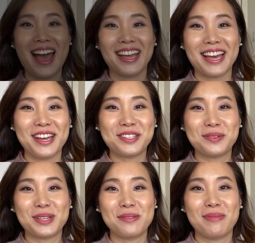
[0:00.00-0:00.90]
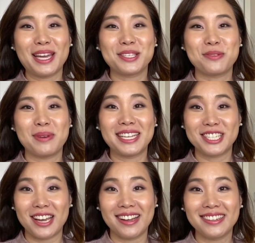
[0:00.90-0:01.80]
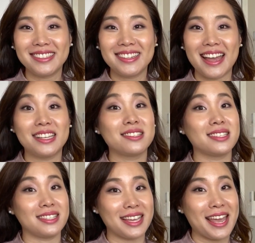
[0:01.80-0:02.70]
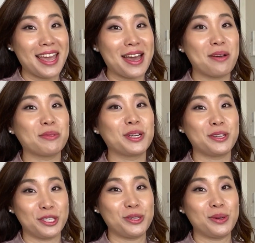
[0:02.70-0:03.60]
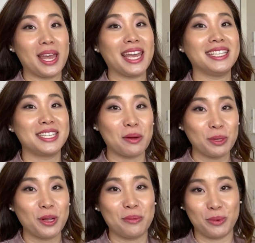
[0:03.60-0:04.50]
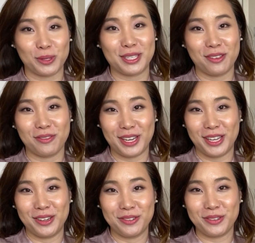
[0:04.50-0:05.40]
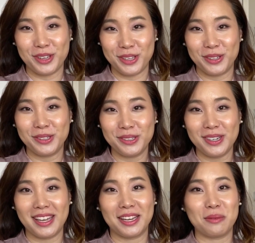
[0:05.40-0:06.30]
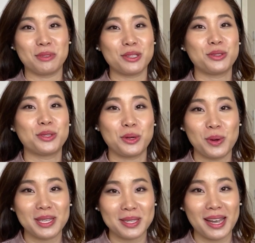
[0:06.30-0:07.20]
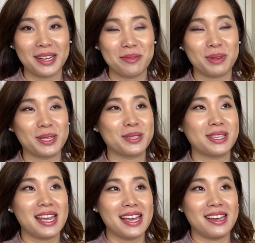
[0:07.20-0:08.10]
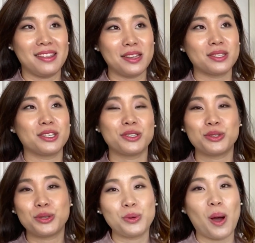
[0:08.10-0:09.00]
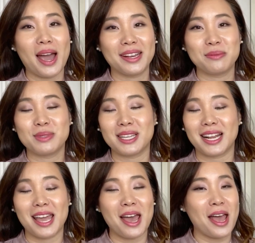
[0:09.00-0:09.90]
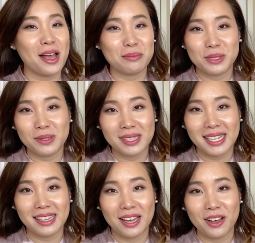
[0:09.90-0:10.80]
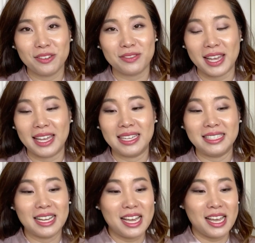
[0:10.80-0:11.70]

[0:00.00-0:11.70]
Hi guys, welcome back to my channel, and today I'm gonna do a double unboxing video for you, and I'm just so excited because these are just two items that I absolutely love, and